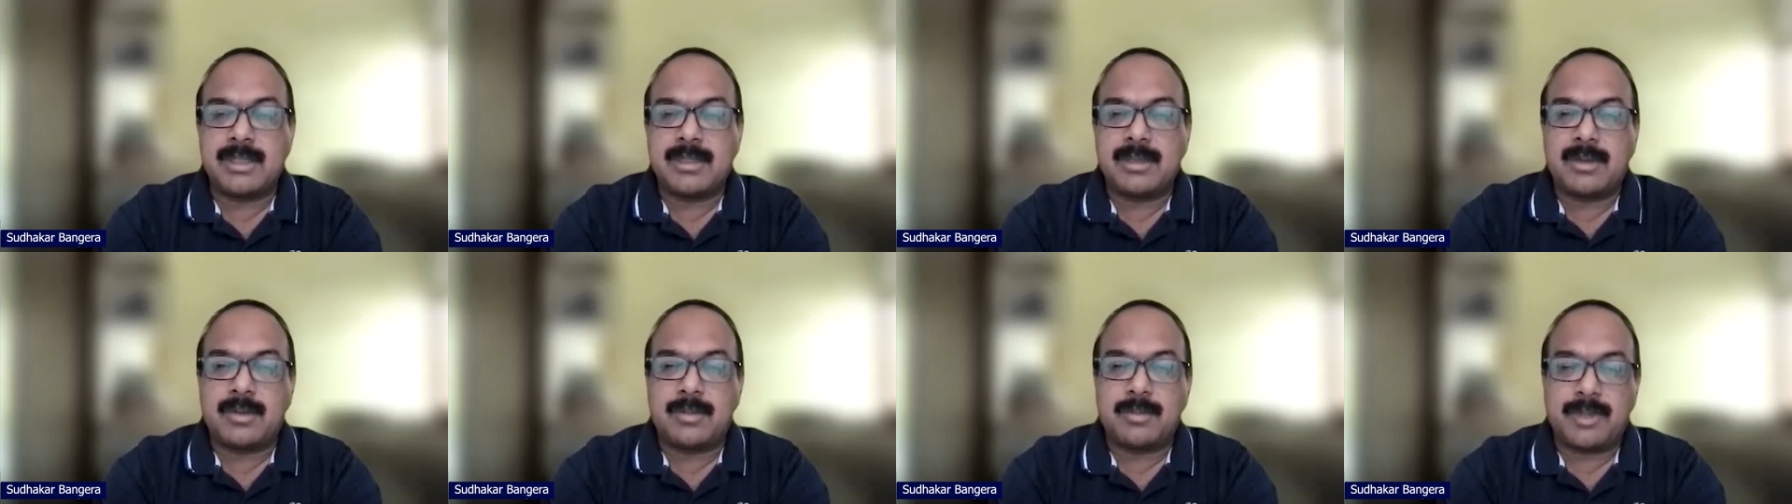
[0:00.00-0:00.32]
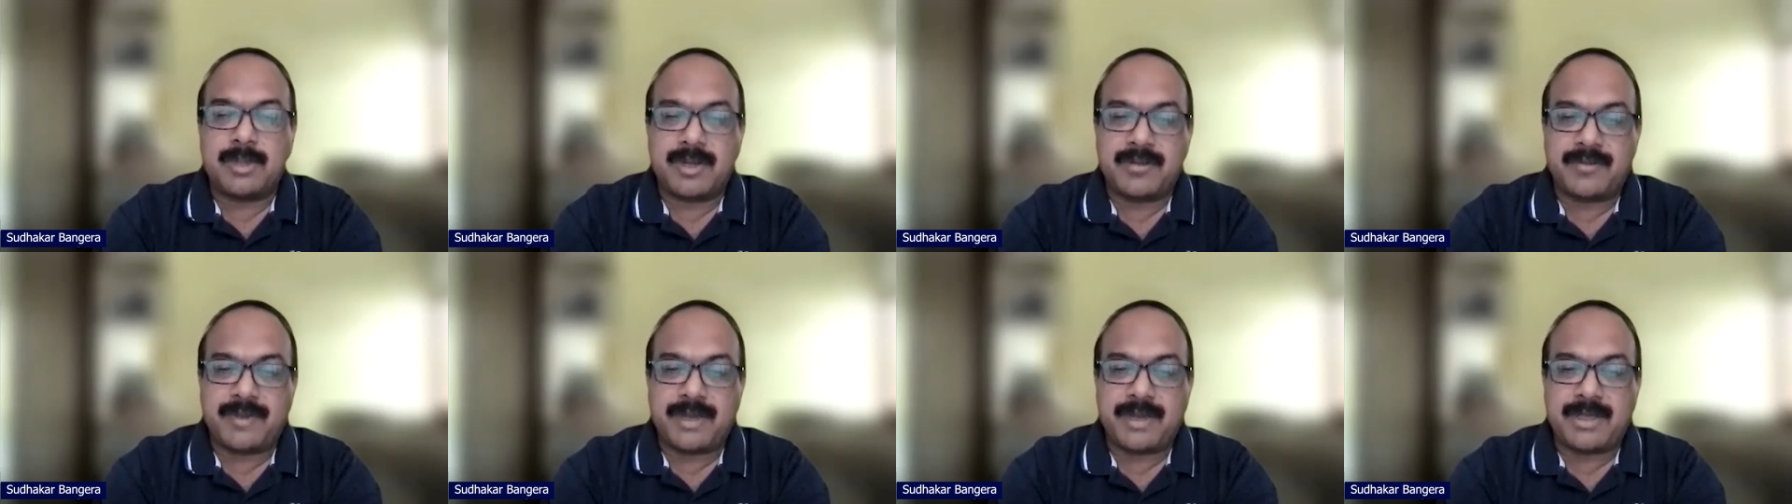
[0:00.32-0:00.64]
or uh,
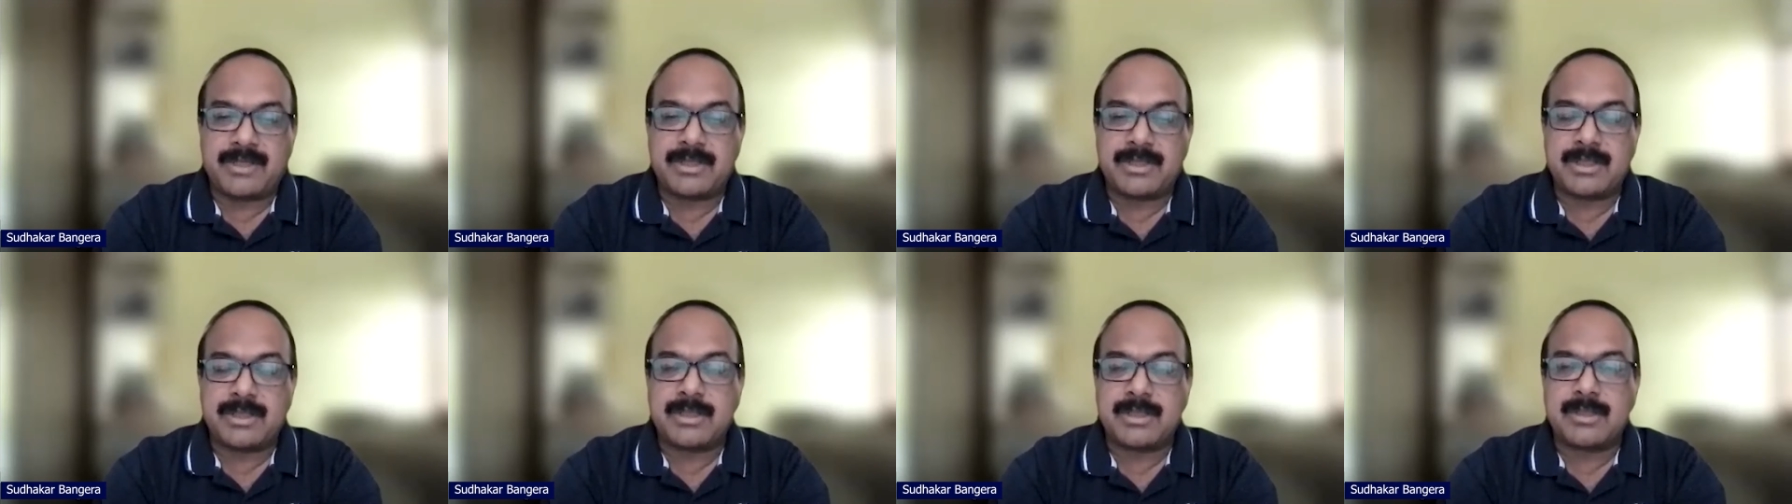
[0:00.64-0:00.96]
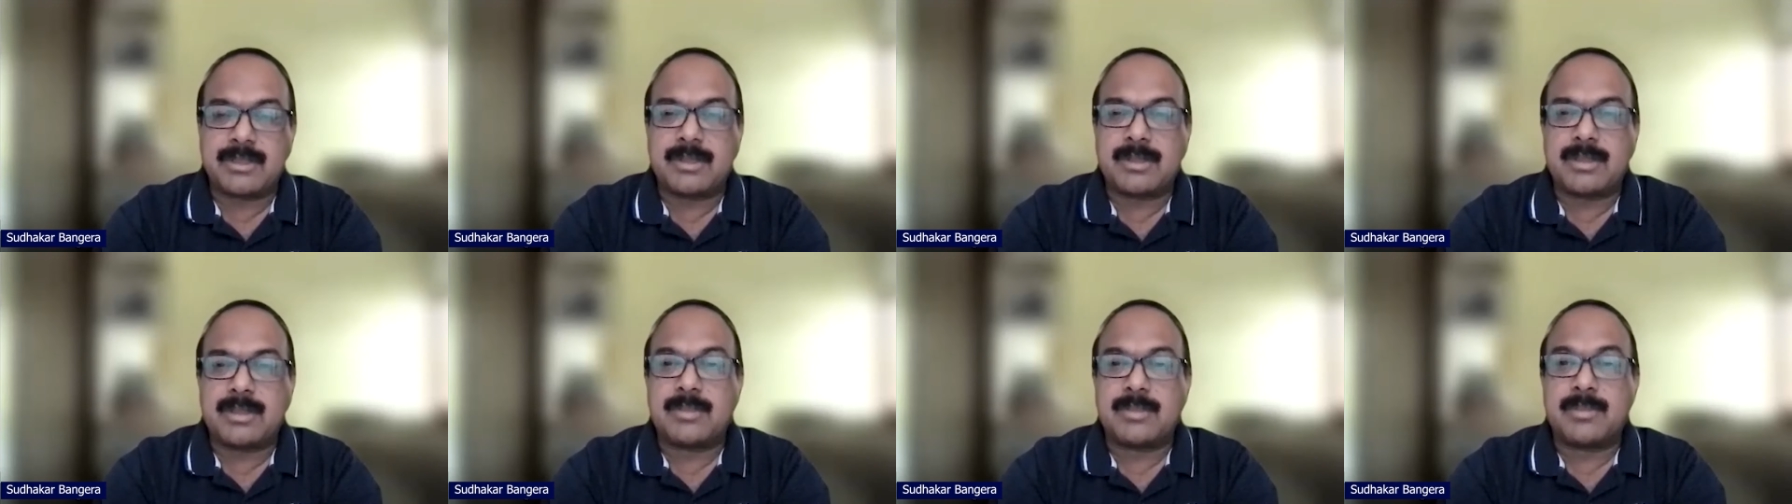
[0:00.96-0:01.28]
manufacturer
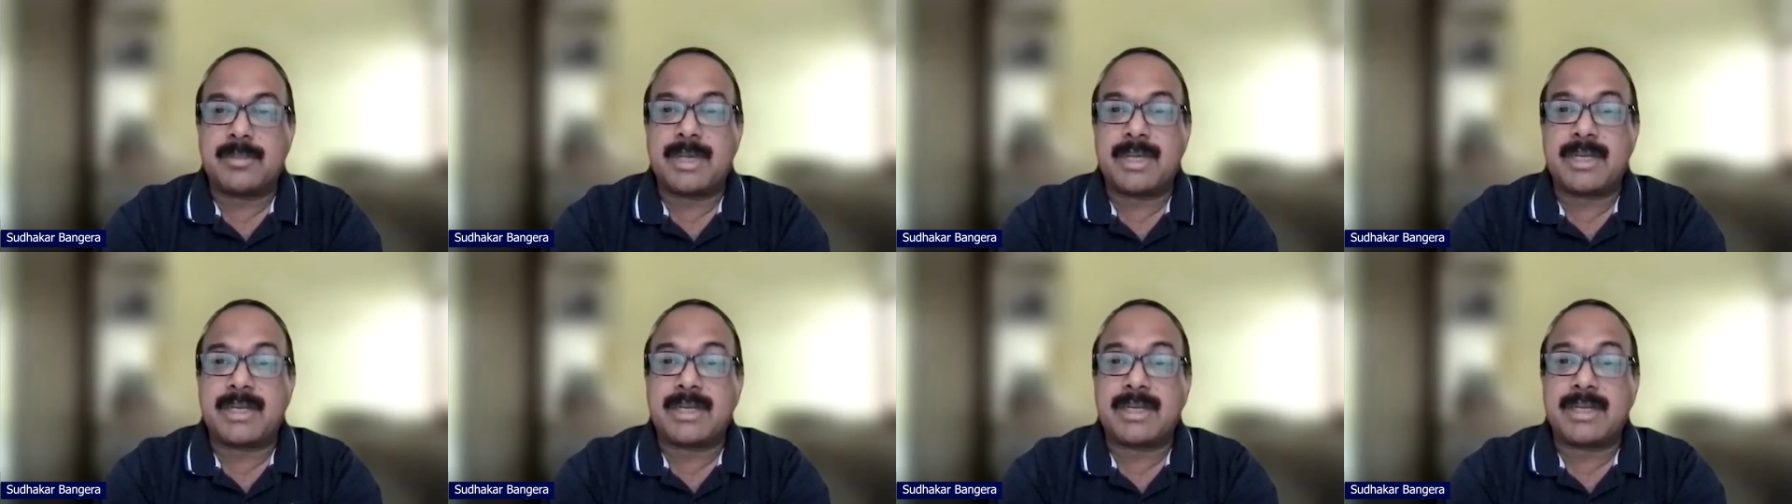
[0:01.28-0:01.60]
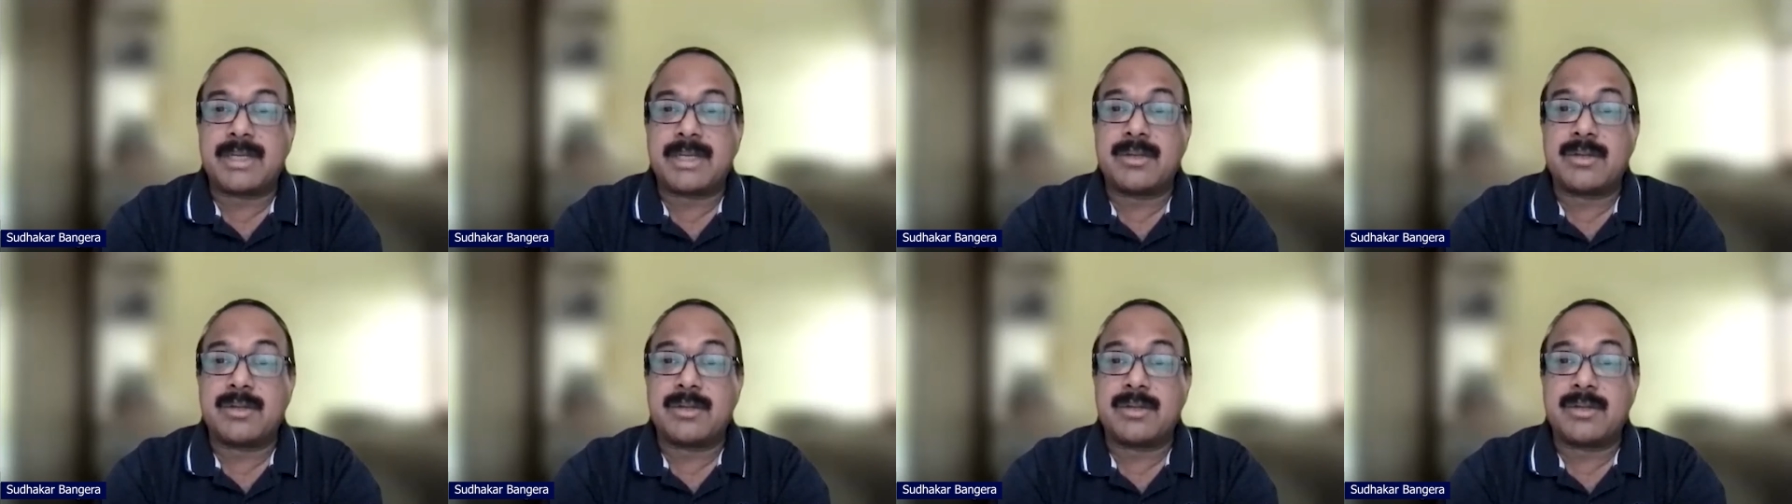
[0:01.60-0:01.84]
or the marketing